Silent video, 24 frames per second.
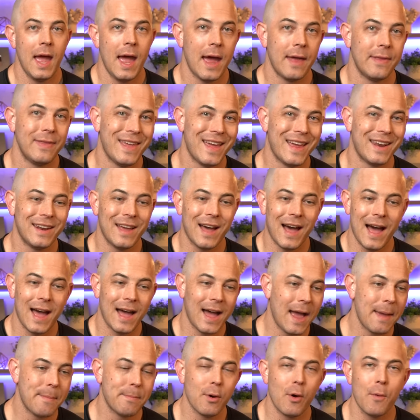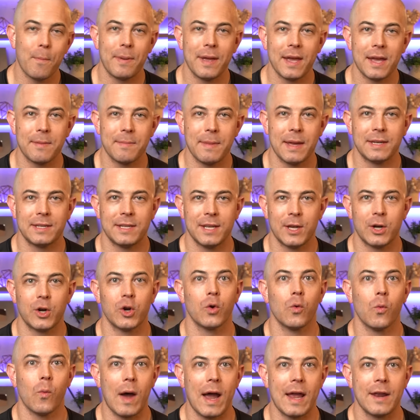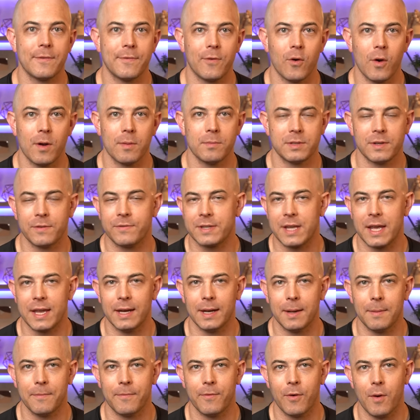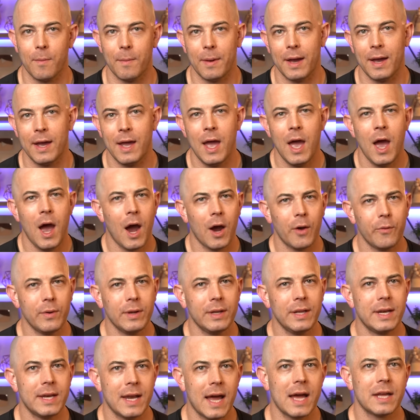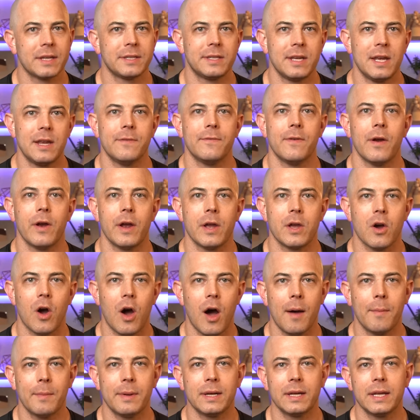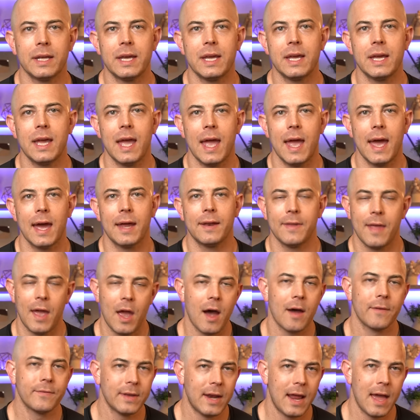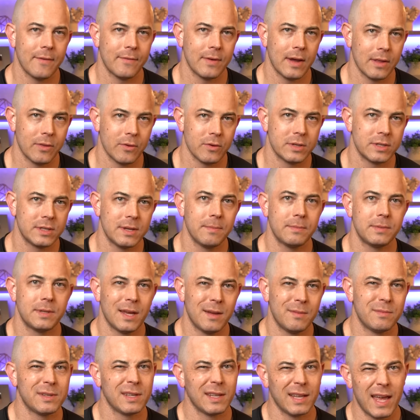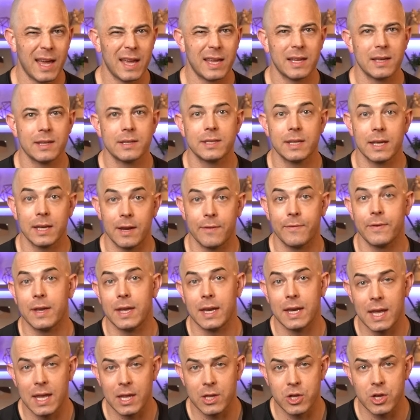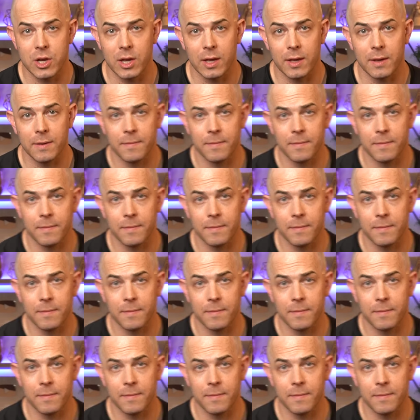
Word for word: And then hypopigmented or white forms of skin lymphoma are really not seen very commonly, and they often have other symptoms like significant itching.